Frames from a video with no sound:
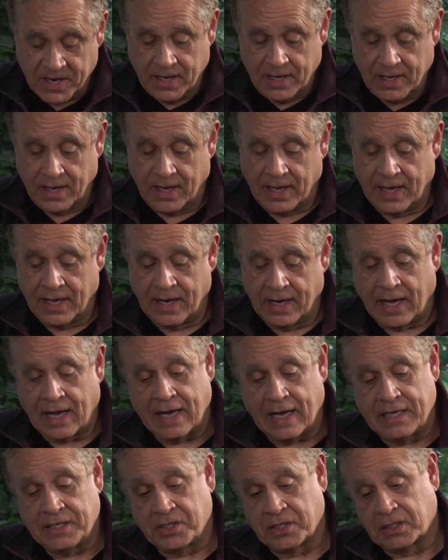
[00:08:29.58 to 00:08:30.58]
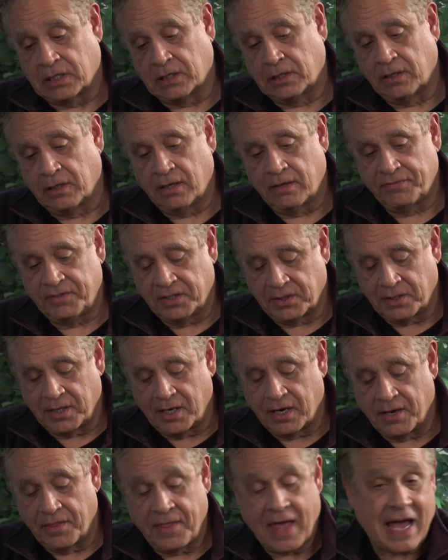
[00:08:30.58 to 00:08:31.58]
and I just loved it
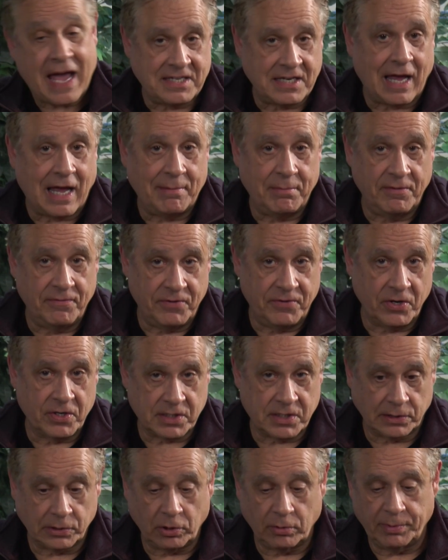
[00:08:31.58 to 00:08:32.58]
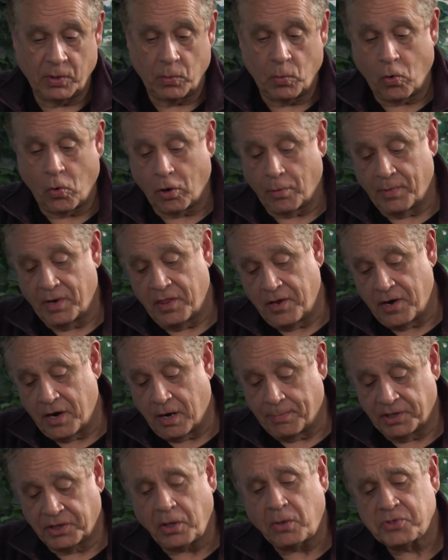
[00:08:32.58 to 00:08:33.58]
there. That time of year, it's a little bit warmer there.
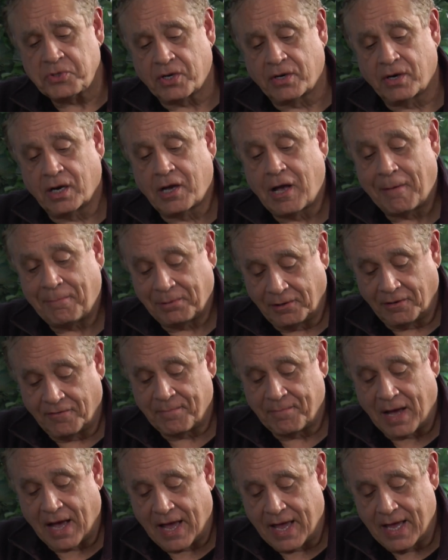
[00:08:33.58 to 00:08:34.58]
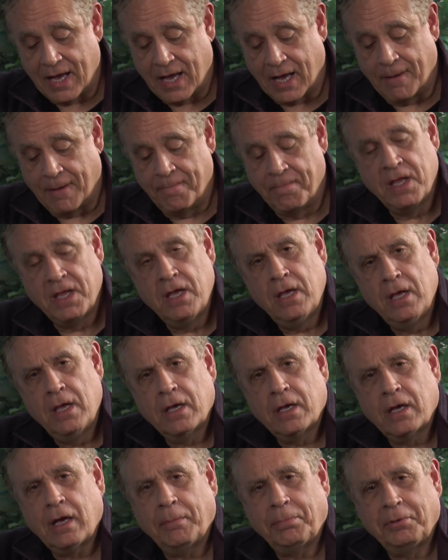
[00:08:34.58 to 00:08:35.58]
But those are a couple of my, uh,
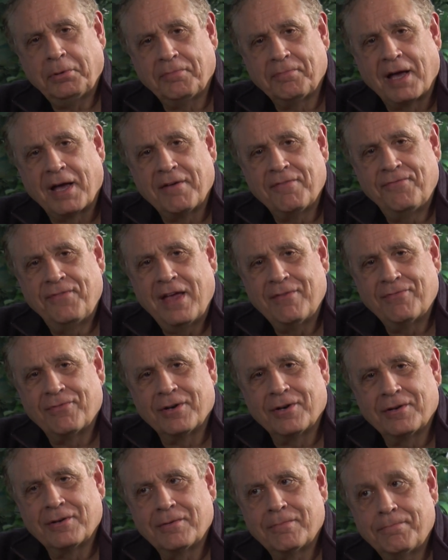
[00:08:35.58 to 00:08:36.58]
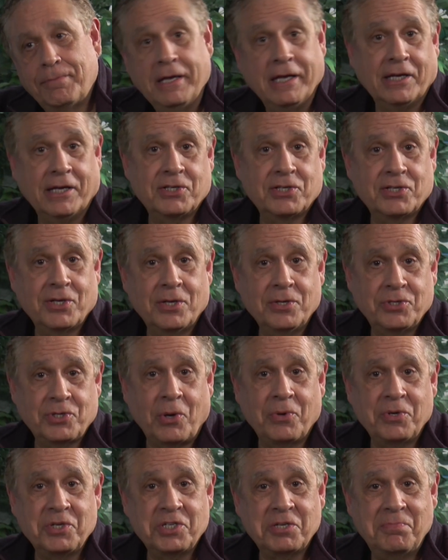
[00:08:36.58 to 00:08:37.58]
couple of my favorite picks,
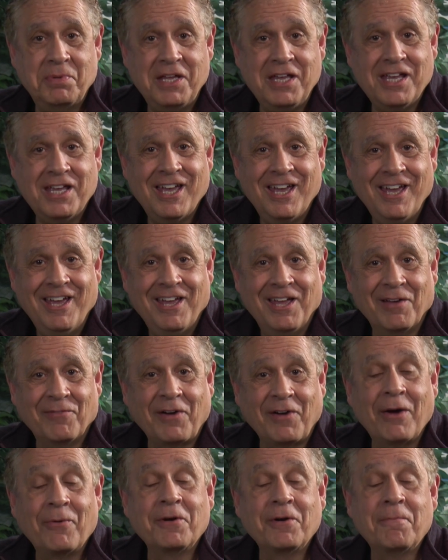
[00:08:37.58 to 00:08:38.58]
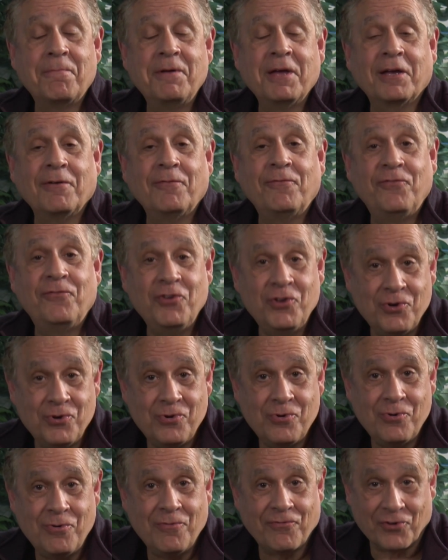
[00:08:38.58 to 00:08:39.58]
so to speak, if I were to pick a
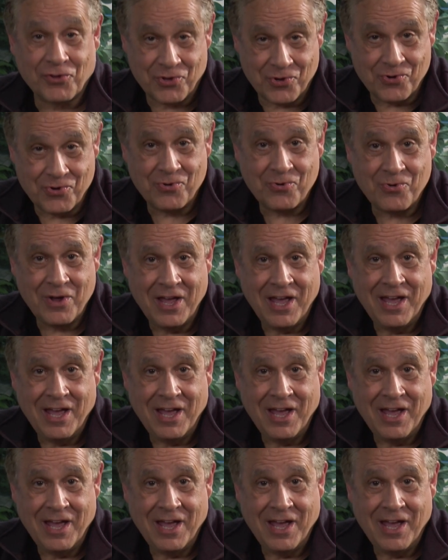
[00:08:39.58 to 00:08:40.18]
few for you.